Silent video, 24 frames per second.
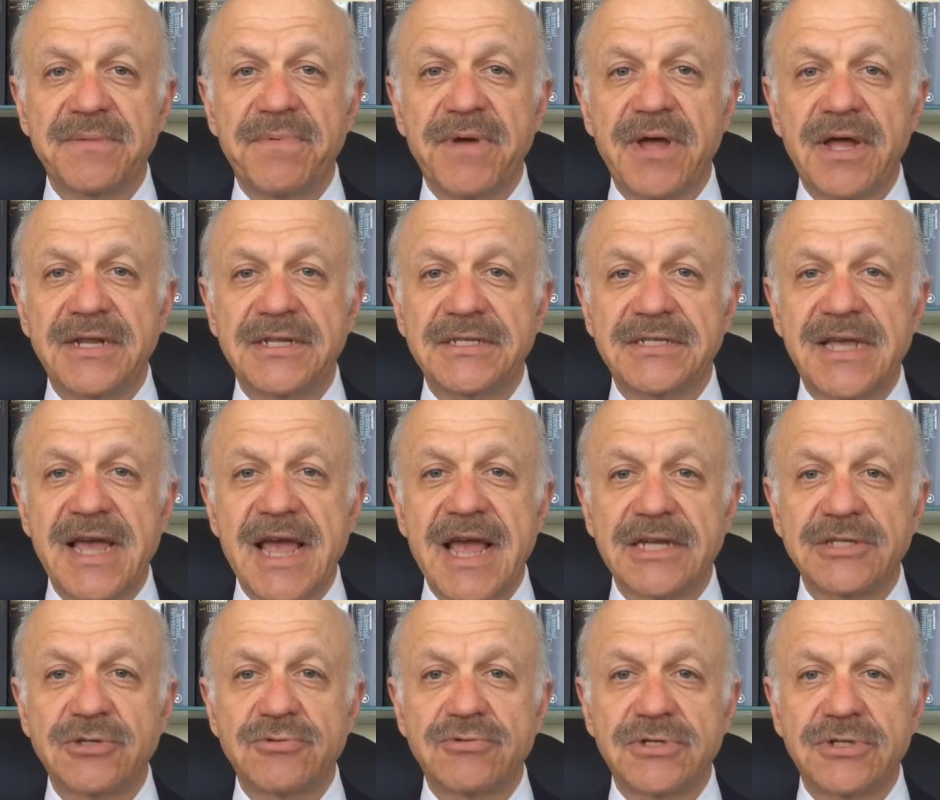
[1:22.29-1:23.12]
upon a
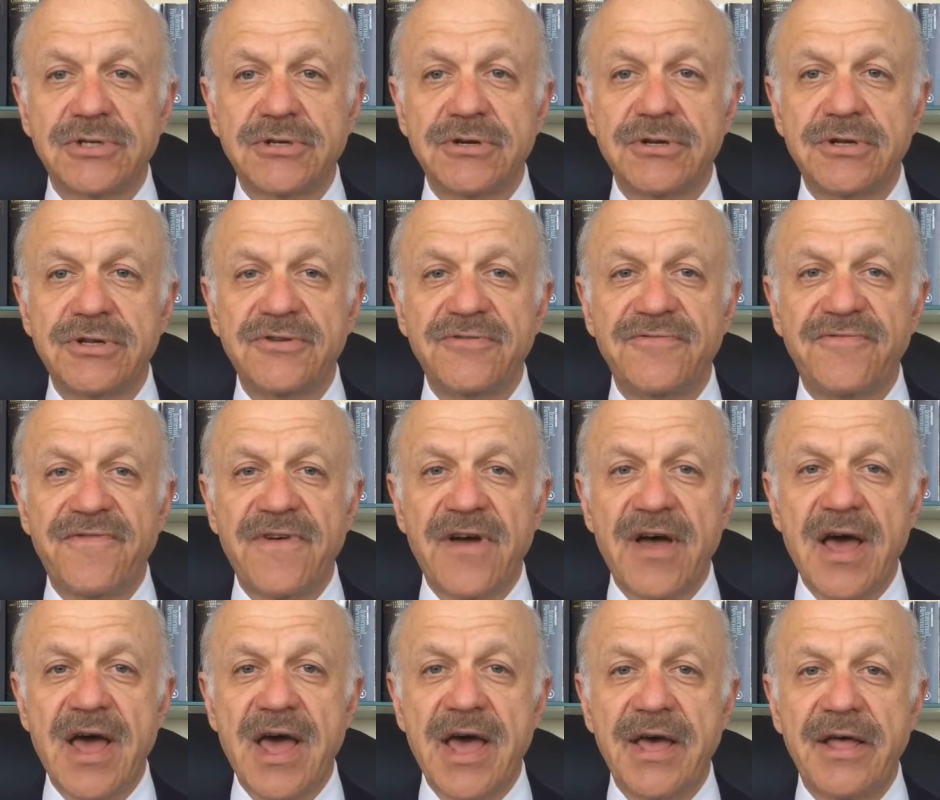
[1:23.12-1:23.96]
tax return you
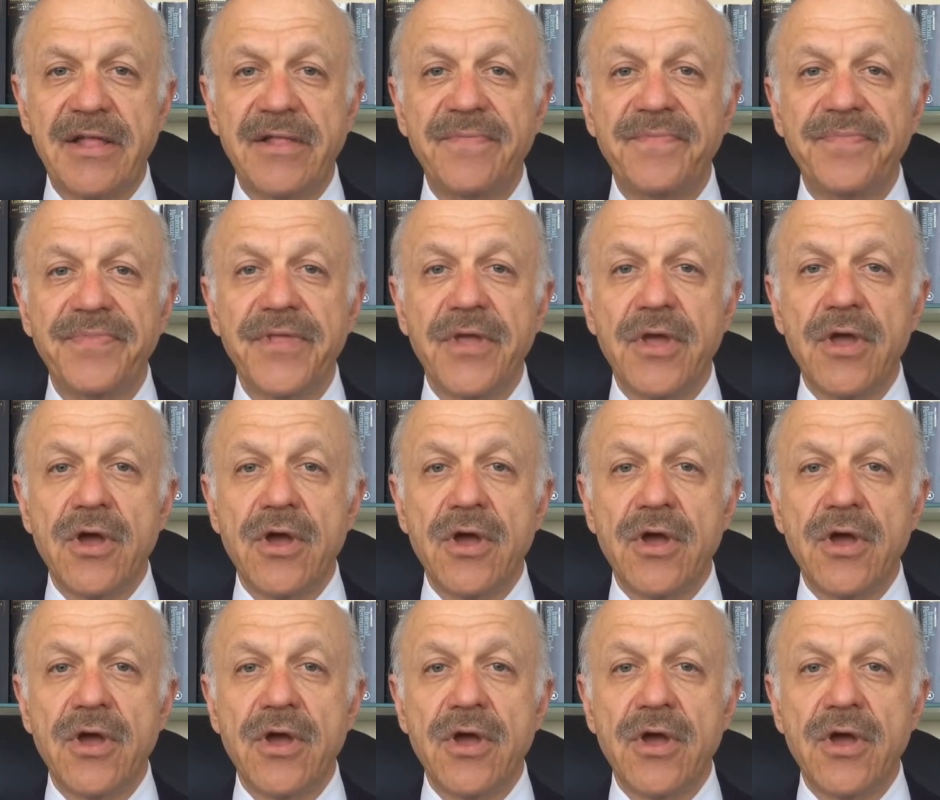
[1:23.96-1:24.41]
file,